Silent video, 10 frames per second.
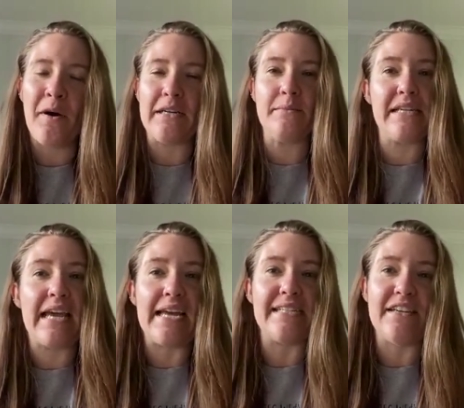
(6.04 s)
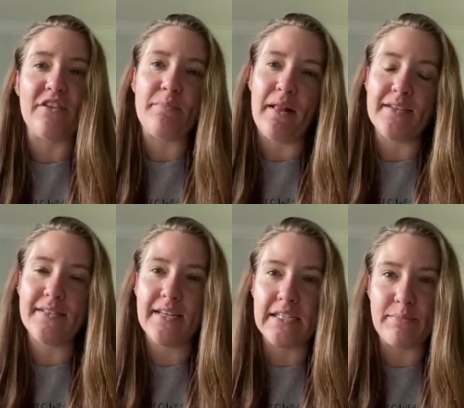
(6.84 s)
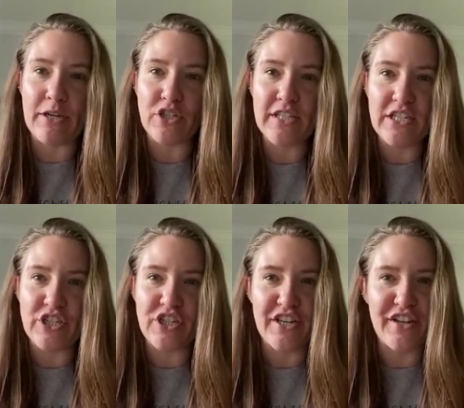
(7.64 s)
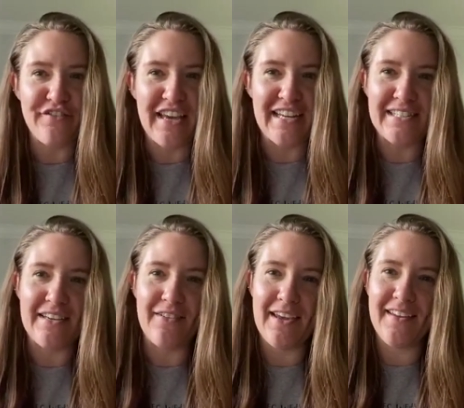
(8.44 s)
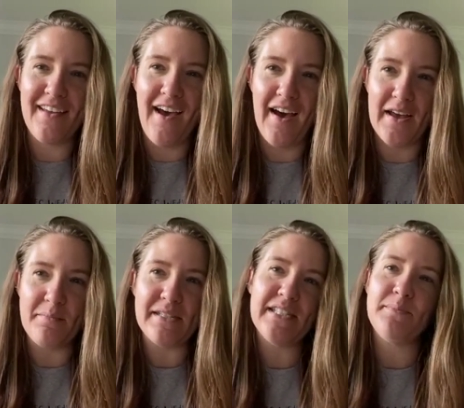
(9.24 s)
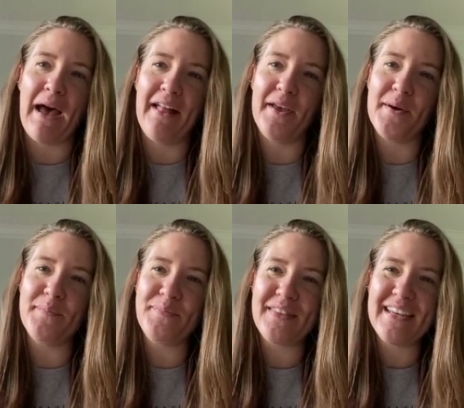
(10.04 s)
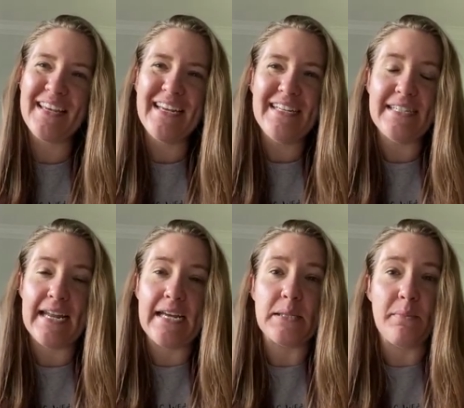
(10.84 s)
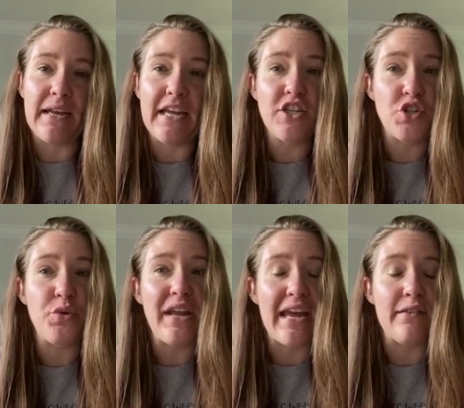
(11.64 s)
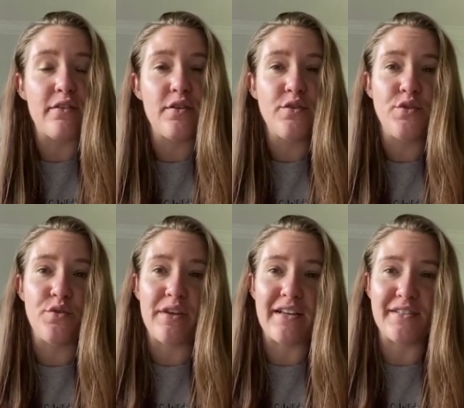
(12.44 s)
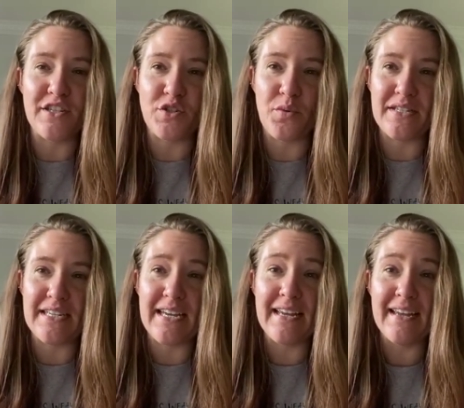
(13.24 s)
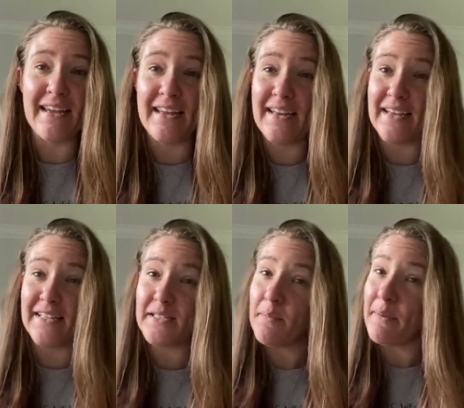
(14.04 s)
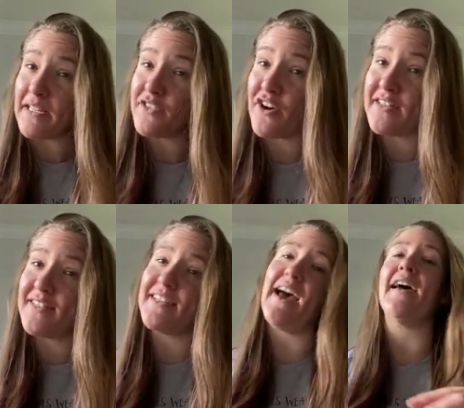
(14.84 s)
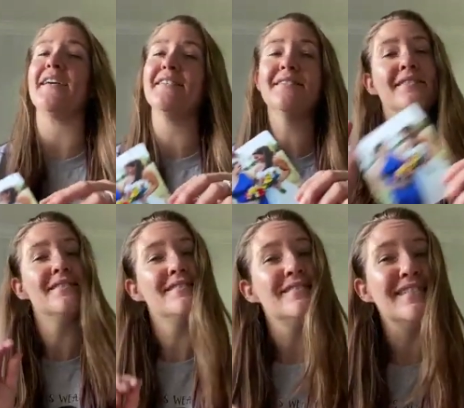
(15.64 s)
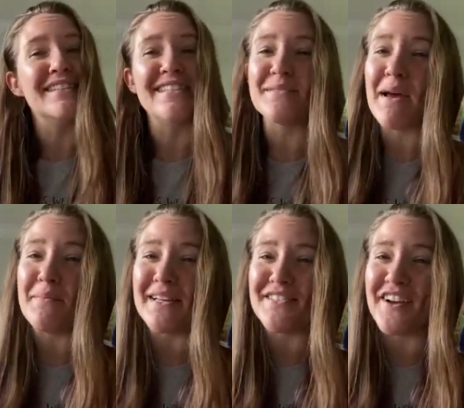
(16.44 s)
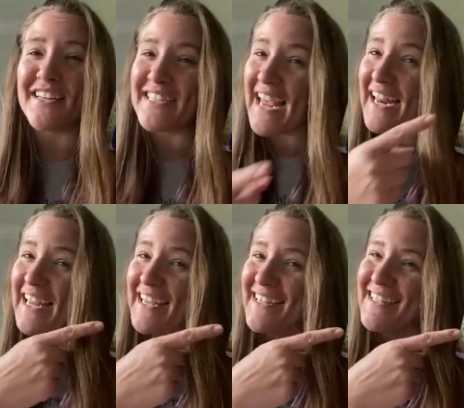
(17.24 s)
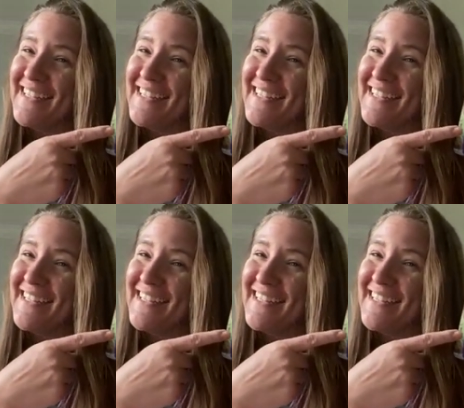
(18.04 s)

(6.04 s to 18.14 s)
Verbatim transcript: Welcome to KTV Plus, a special edition of KTV. I'm Mrs. Palo. Today is Monday, June 8th, 2020. It is Best Friends Day. This is my best friend, Katie.